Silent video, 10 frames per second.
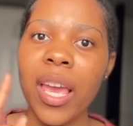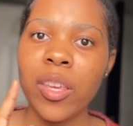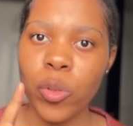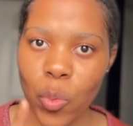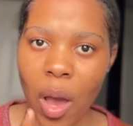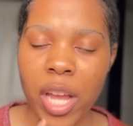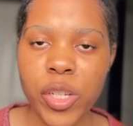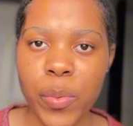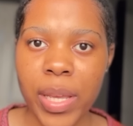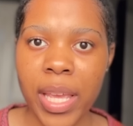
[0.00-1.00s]
you are
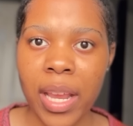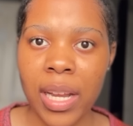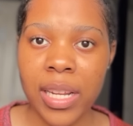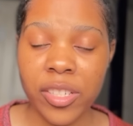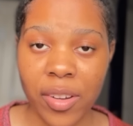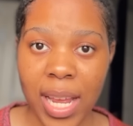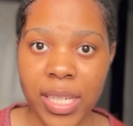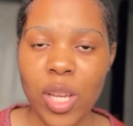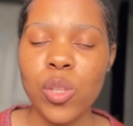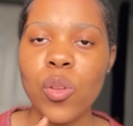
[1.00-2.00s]
doing English, right?
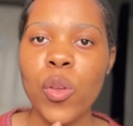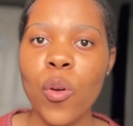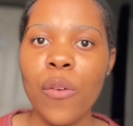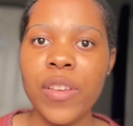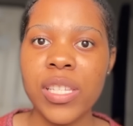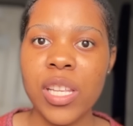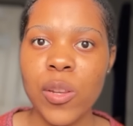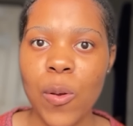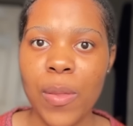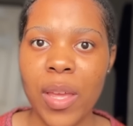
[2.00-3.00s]
So you obviously
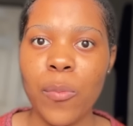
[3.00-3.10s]
know that